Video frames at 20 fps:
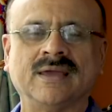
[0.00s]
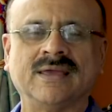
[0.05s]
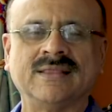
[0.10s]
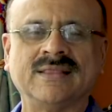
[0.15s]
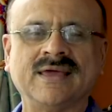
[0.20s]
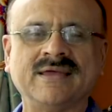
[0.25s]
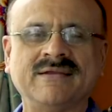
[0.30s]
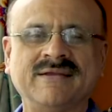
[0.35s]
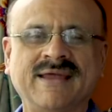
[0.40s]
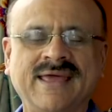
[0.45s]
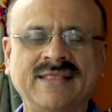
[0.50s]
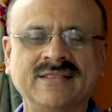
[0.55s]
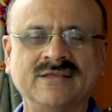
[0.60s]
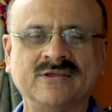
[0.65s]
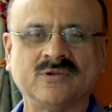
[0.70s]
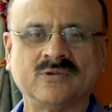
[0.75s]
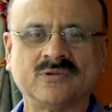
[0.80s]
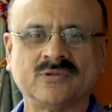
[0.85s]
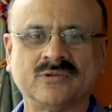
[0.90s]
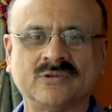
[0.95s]
And I
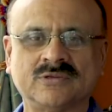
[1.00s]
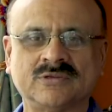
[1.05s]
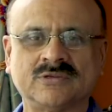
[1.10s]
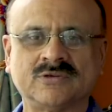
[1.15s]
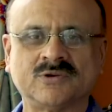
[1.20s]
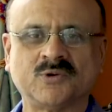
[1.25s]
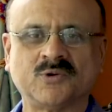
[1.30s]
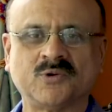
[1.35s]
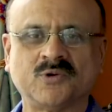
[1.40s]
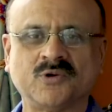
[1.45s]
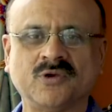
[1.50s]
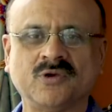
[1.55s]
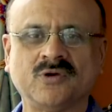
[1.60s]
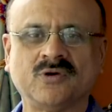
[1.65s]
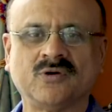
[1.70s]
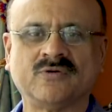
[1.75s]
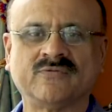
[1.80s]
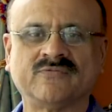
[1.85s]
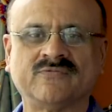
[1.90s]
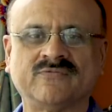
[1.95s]
ran into the story
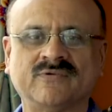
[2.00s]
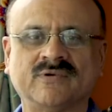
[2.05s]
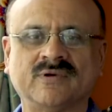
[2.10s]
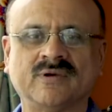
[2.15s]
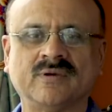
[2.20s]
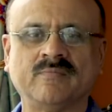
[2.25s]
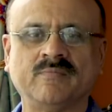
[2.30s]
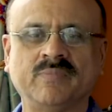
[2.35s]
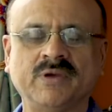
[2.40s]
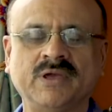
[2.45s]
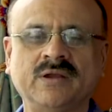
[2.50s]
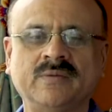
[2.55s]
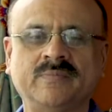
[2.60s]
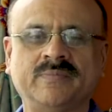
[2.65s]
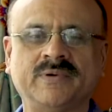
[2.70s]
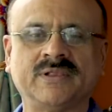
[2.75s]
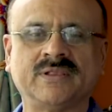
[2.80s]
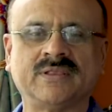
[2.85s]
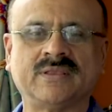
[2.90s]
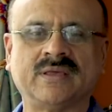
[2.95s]
of
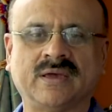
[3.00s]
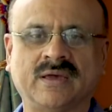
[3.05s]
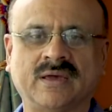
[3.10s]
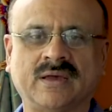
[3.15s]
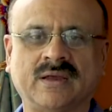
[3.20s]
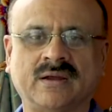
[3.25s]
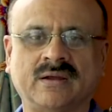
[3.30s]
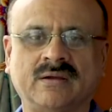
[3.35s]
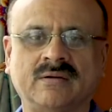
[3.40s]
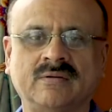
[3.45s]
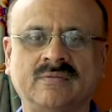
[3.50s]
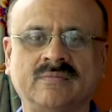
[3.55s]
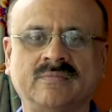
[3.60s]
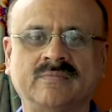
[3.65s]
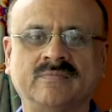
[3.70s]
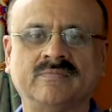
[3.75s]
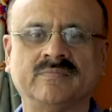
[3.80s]
Birbal Dhar